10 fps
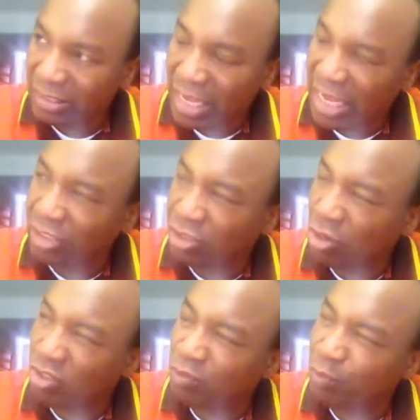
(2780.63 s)

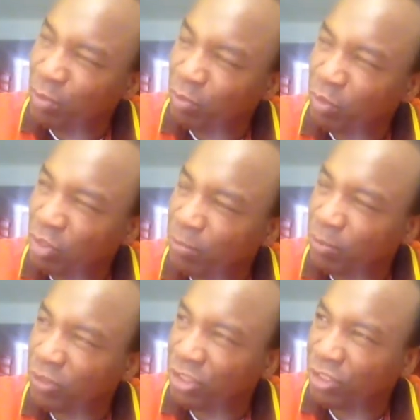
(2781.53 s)
exalt people to the
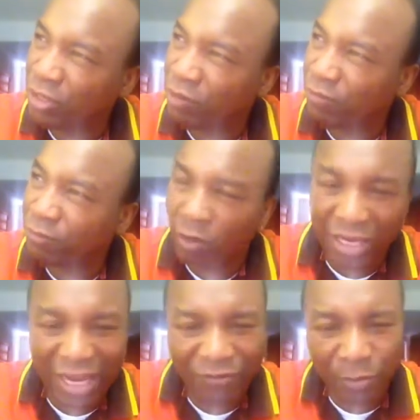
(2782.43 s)
position of
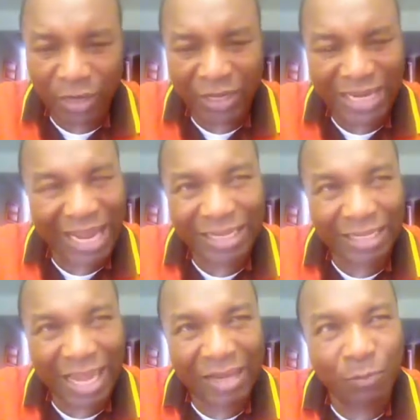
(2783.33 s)
calling everybody
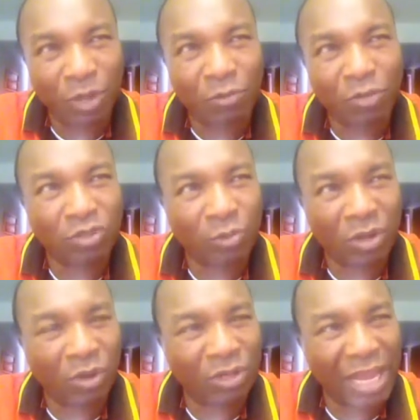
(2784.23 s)
Daddy? Anybody wants to be
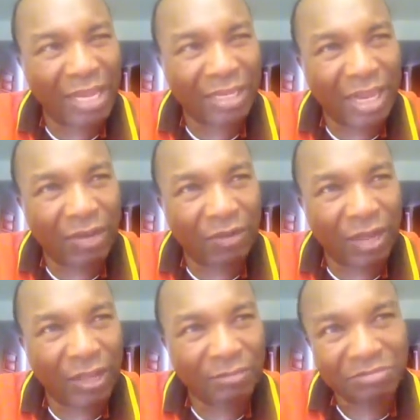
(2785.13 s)
called Daddy and all
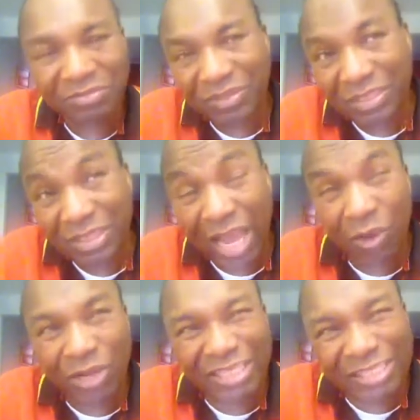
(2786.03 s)
that. I
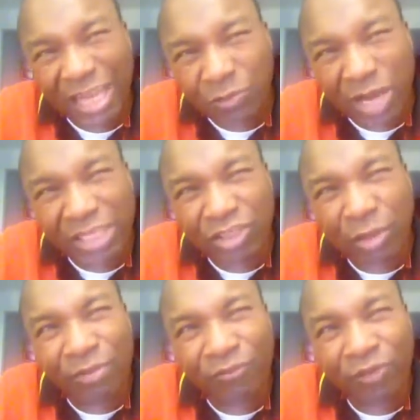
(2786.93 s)
understand where it's
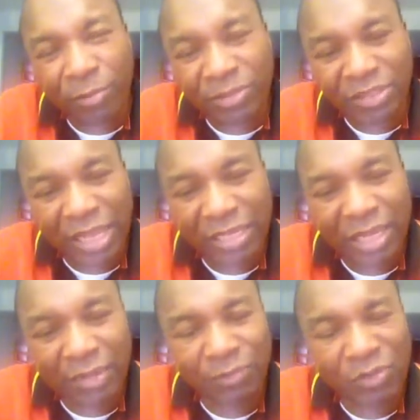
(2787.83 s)
coming from. It's like
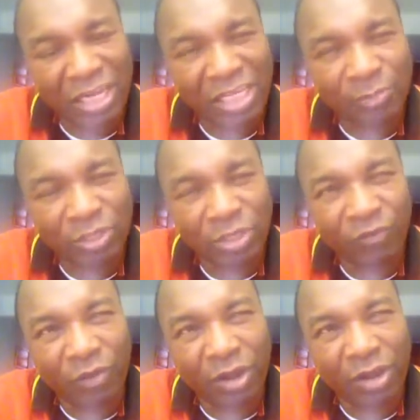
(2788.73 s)
an expression
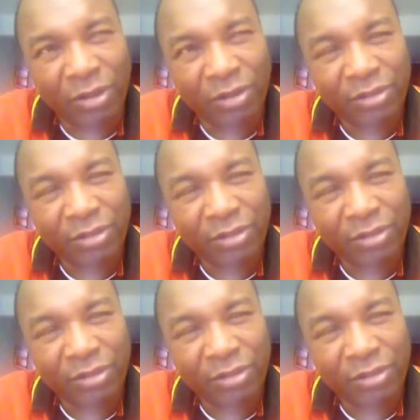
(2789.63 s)
of honor.